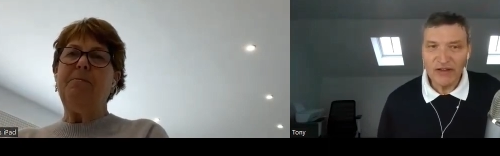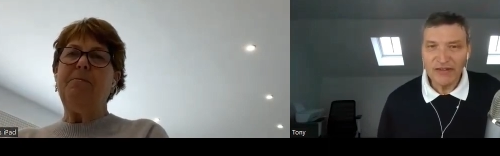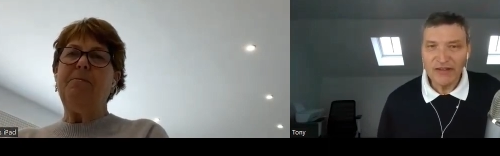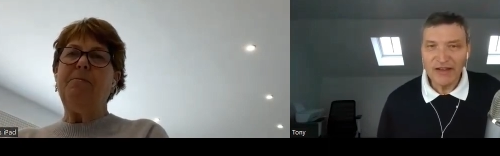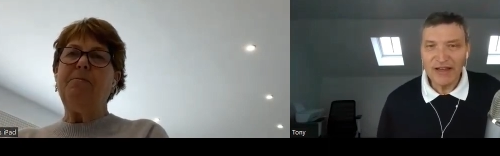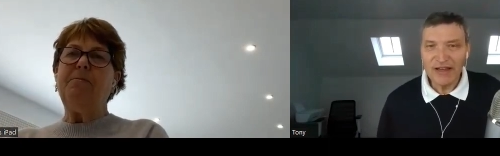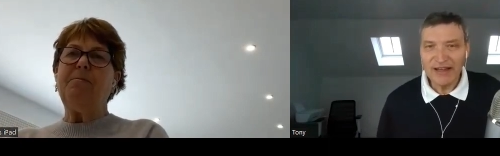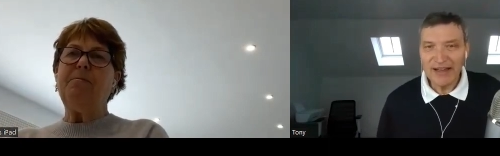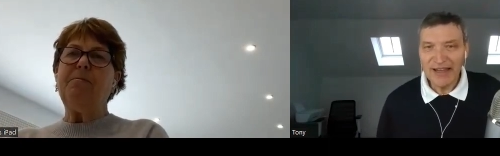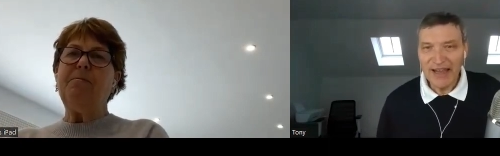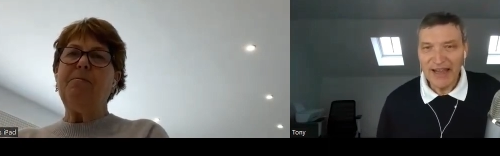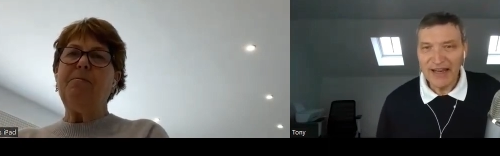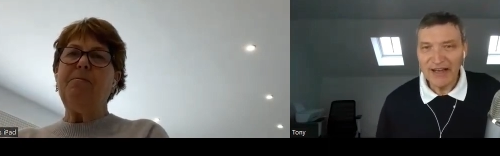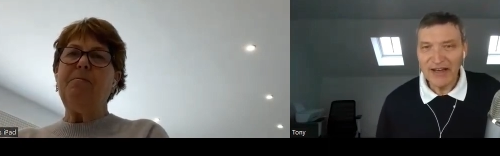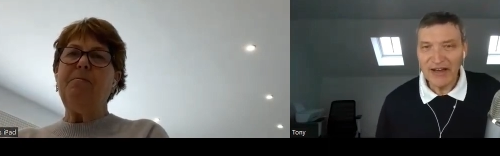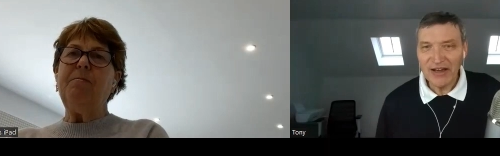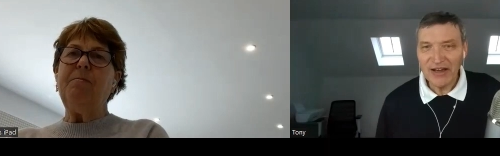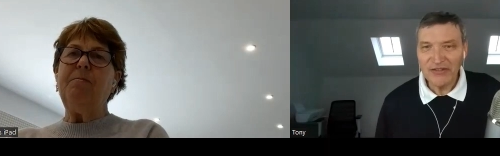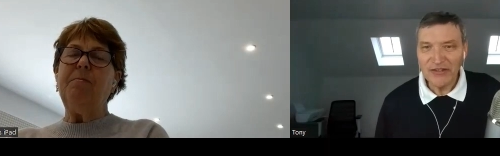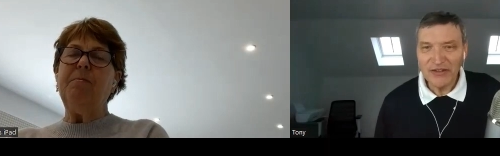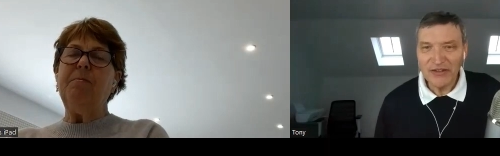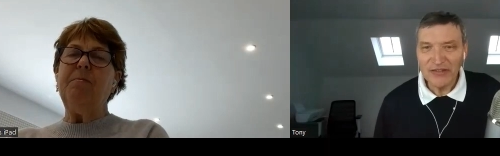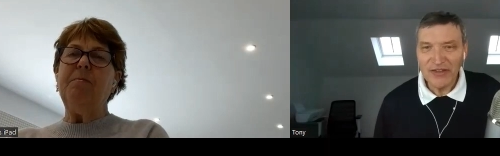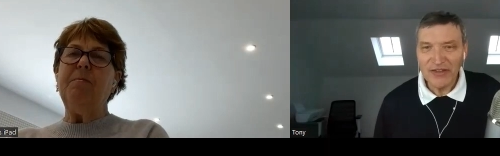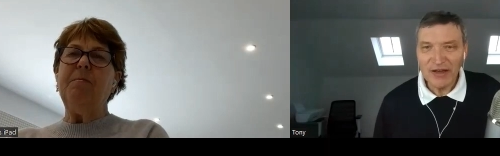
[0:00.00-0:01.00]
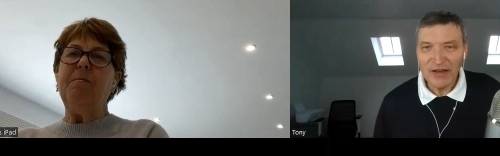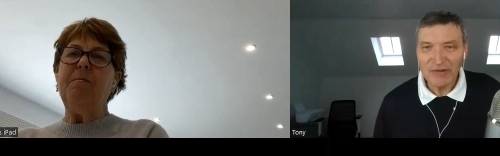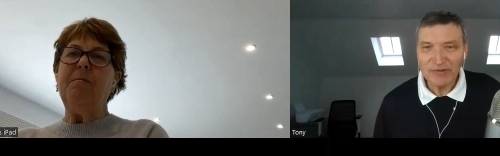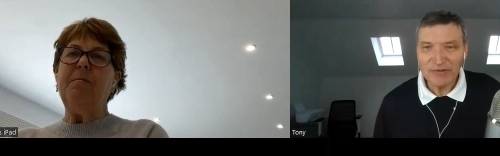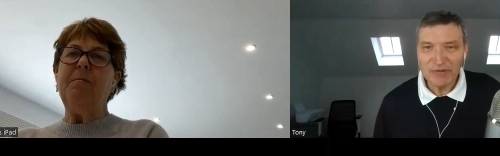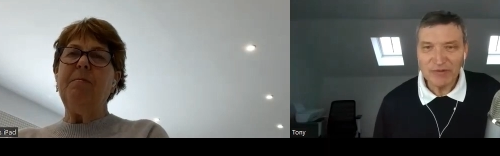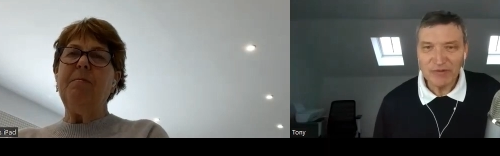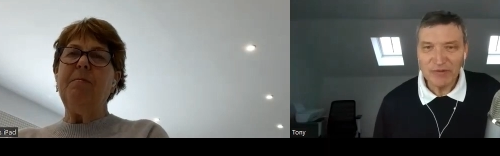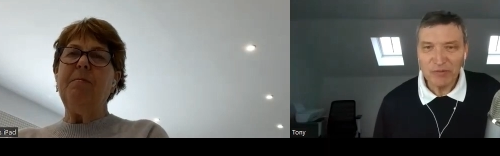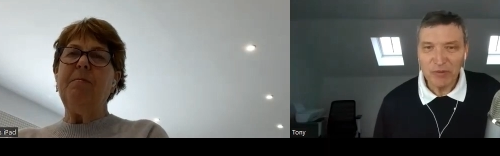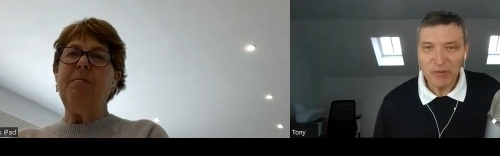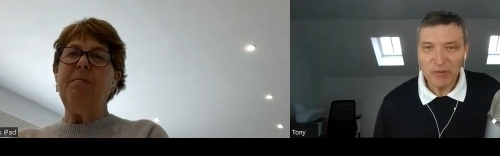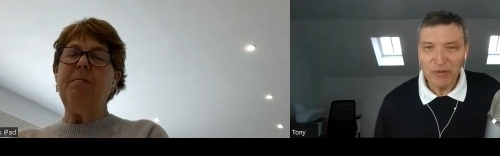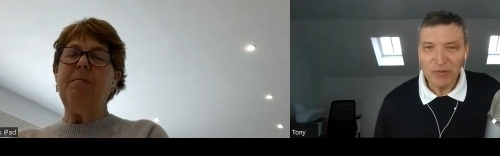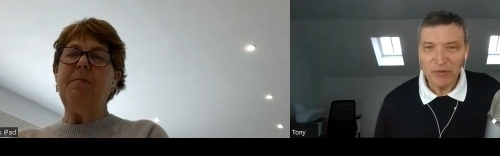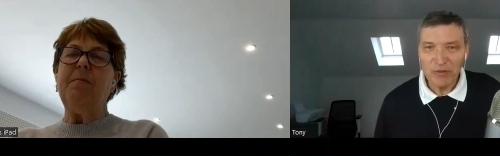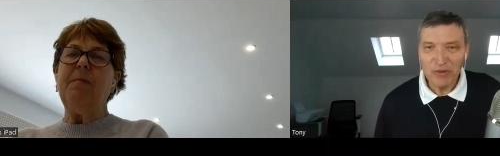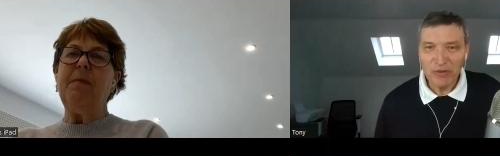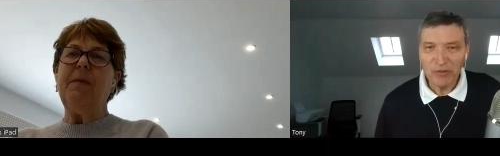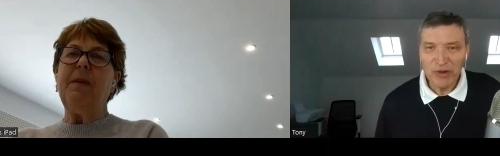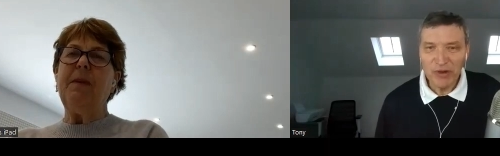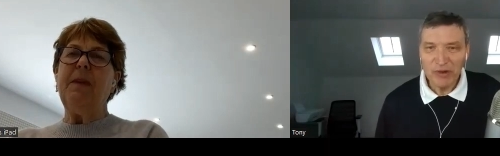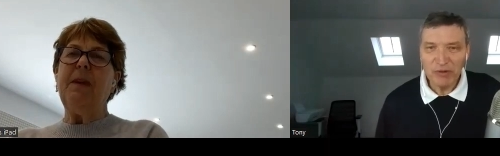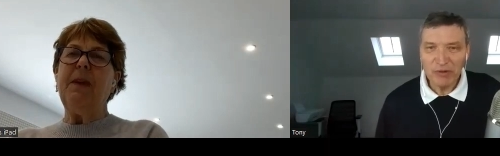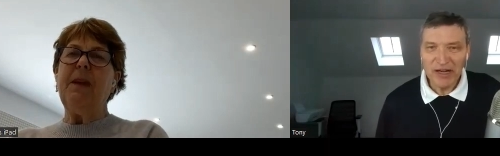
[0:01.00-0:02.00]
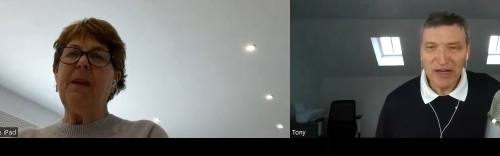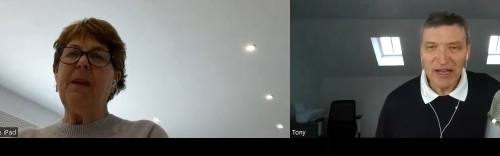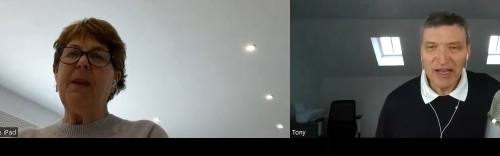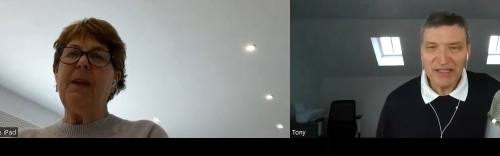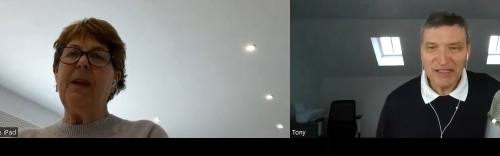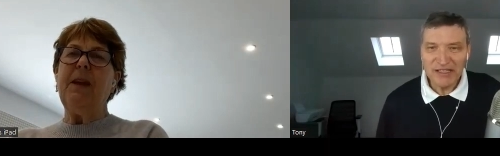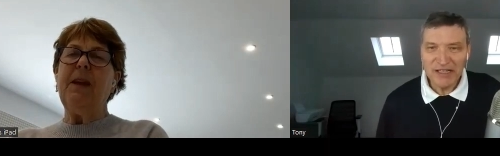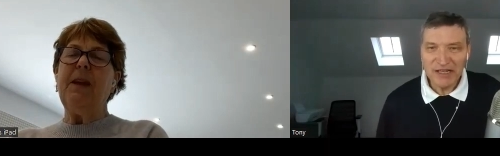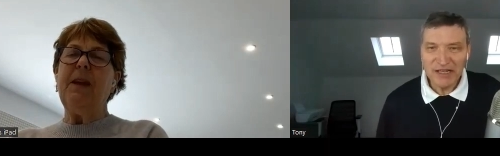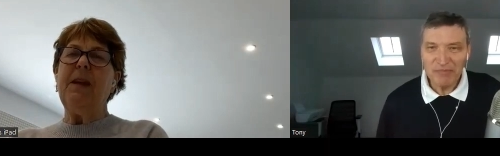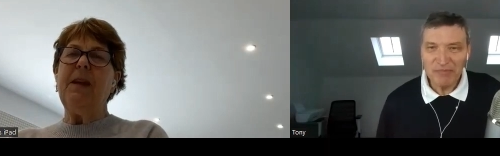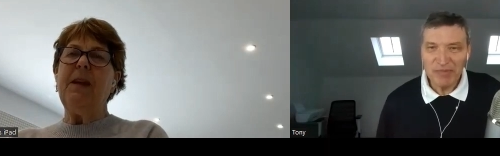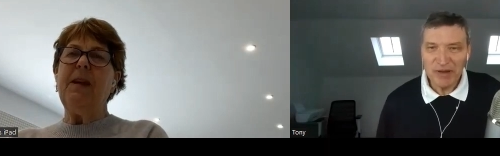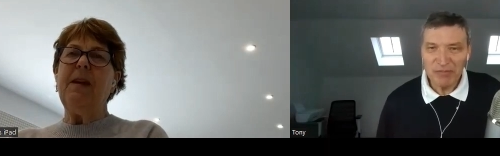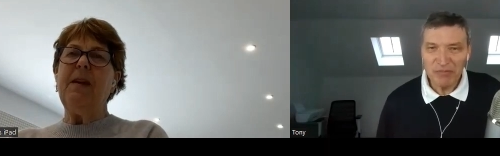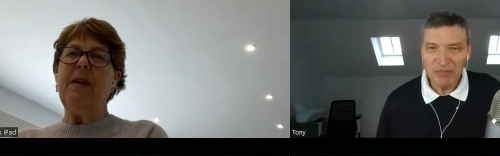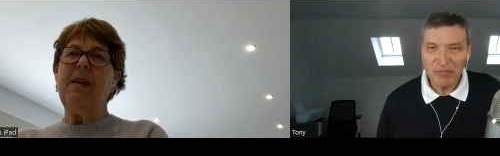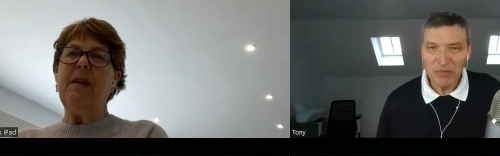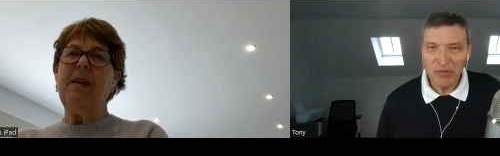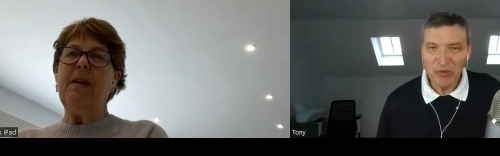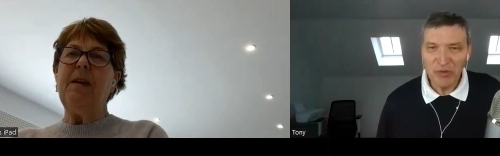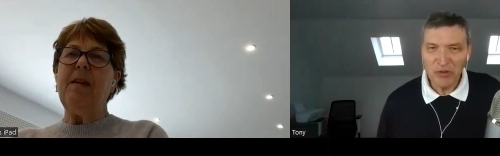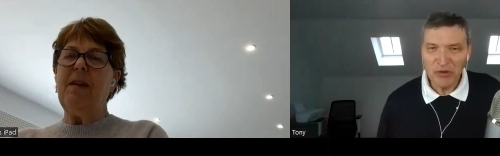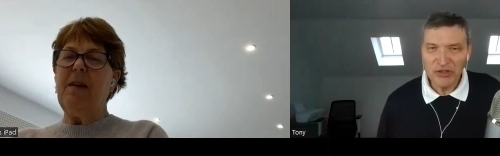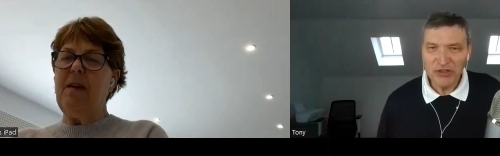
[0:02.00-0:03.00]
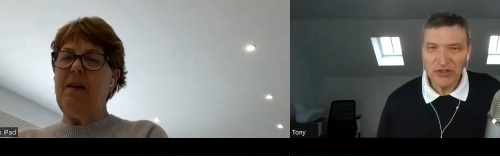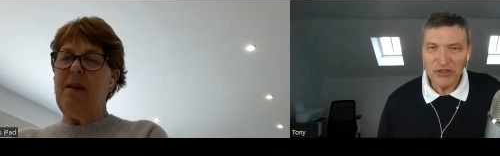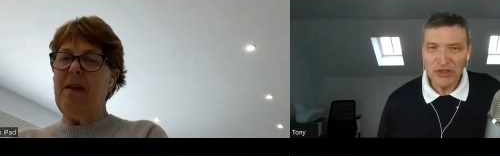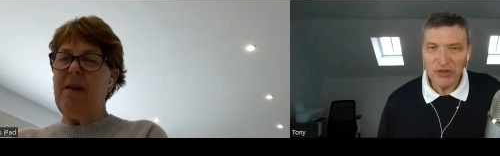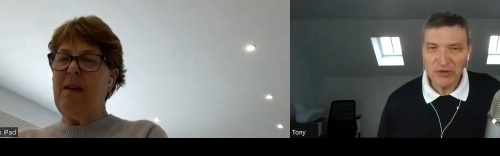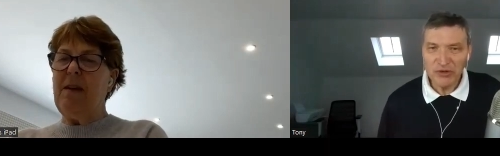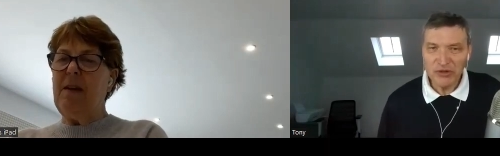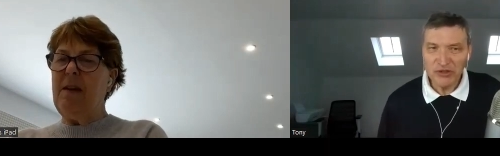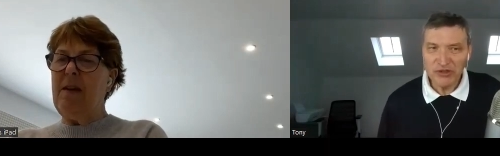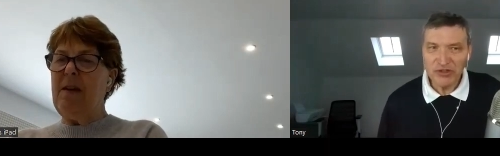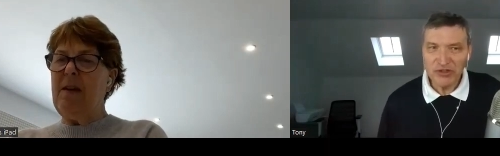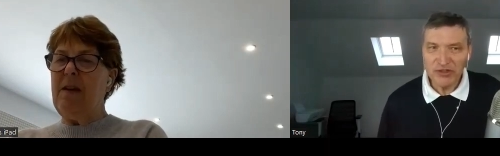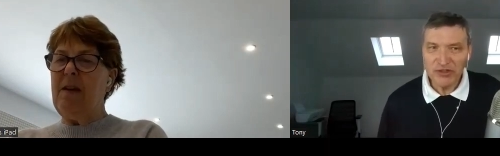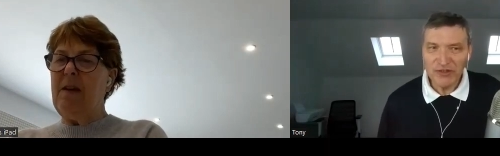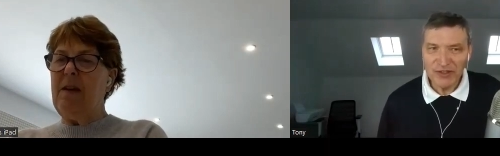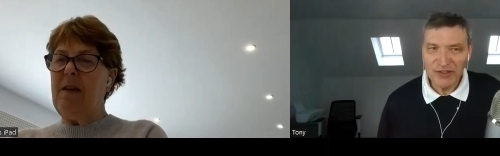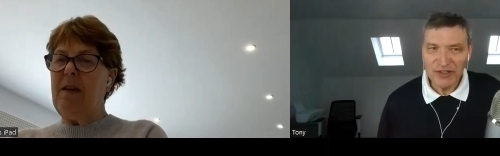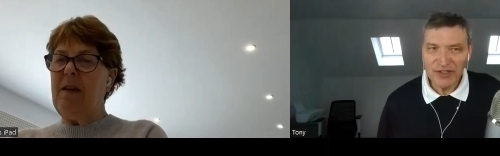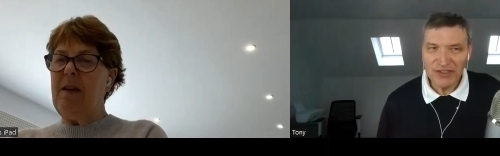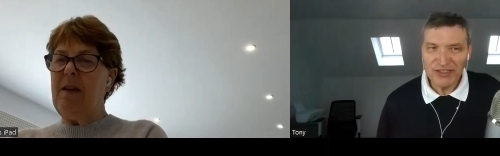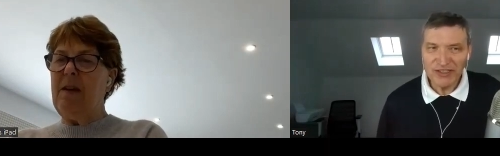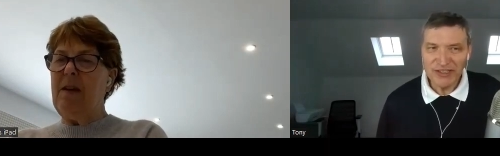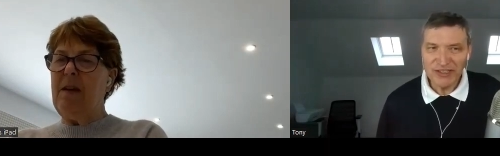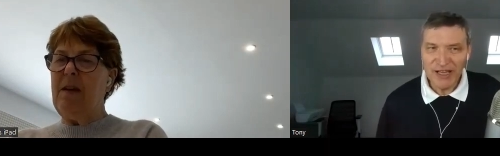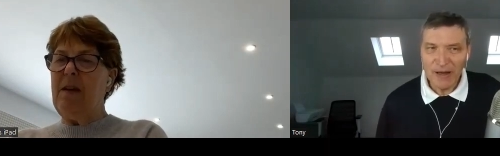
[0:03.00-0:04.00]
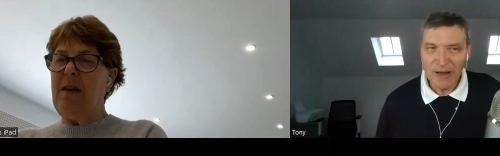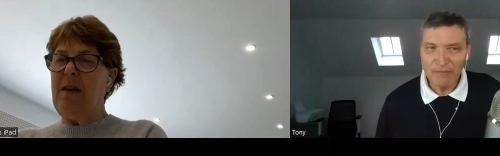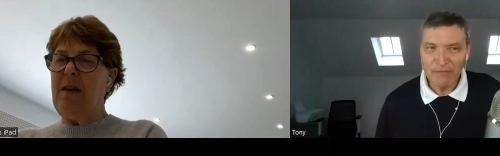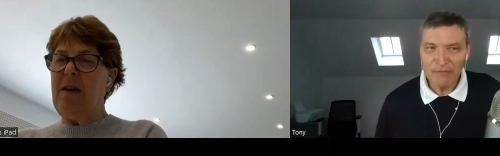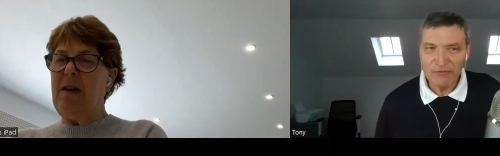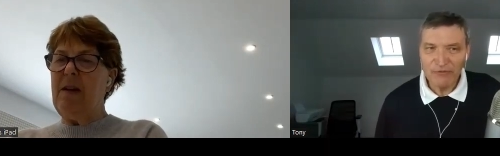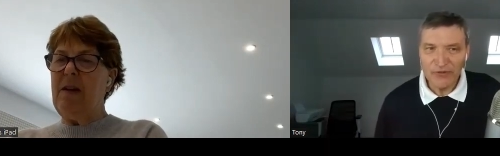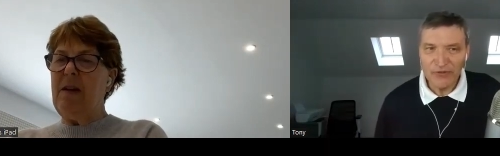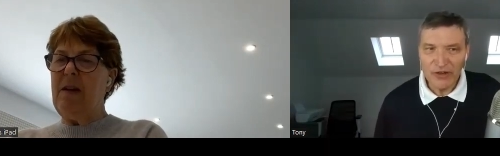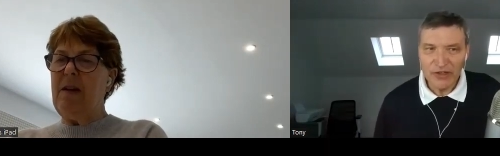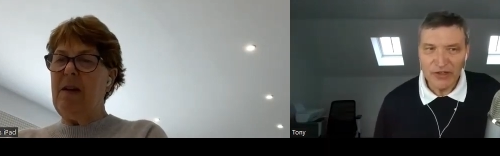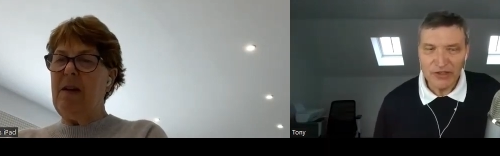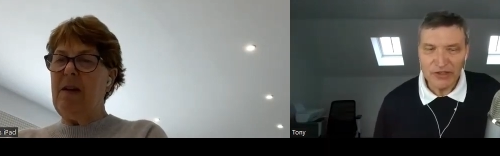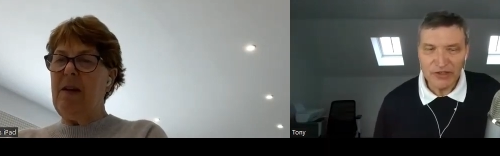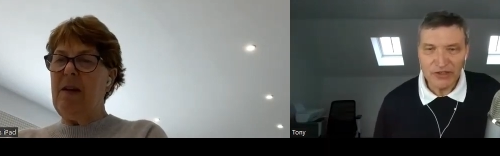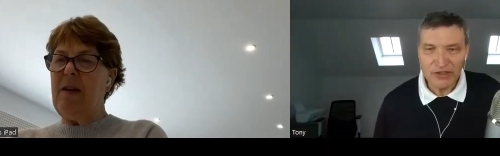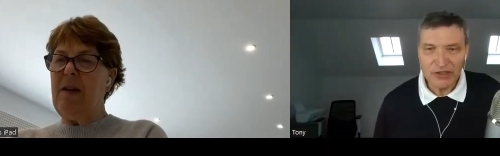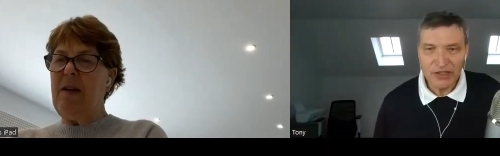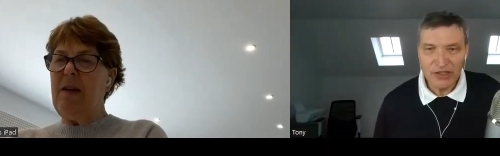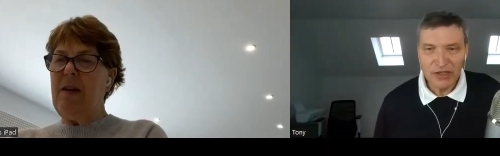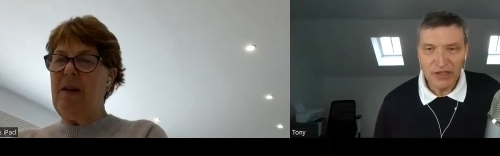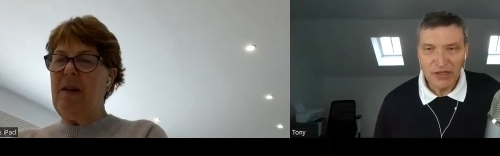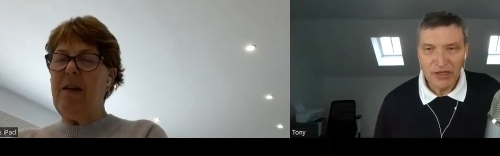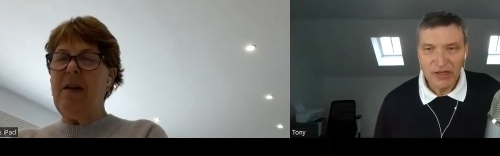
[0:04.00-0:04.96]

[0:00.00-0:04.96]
Speaker 1: I, again, I think that we we were getting a bit more used to the discomforts